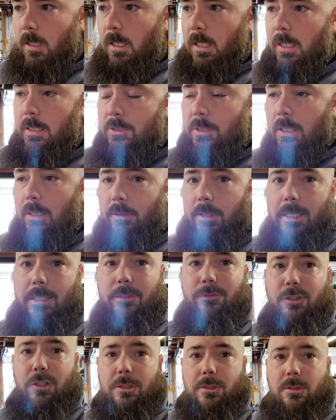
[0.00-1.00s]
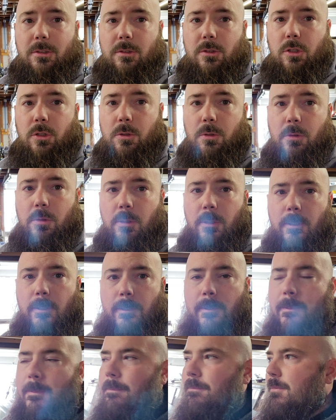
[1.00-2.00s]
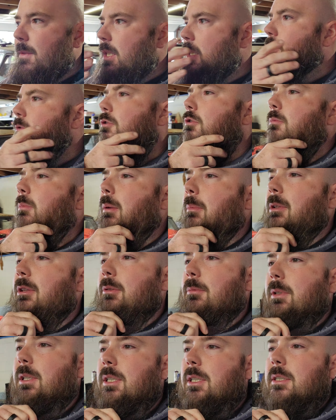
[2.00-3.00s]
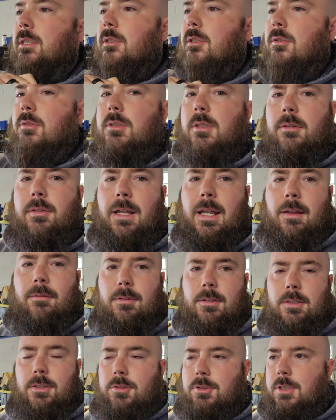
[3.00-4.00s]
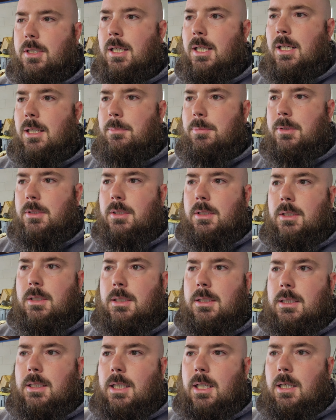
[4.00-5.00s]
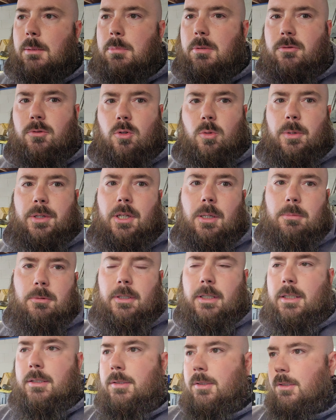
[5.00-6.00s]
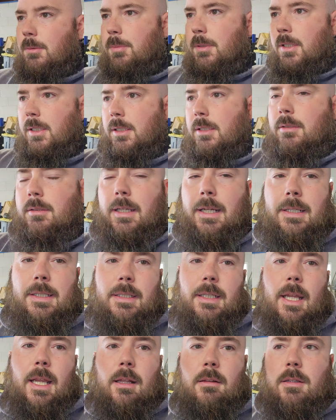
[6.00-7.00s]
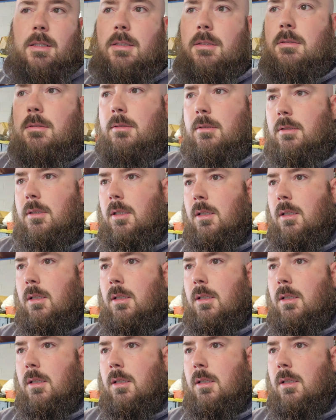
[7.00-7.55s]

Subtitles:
I don't think the first two, maybe 3 years of having the shop, before we upgraded to the big 80 gallon,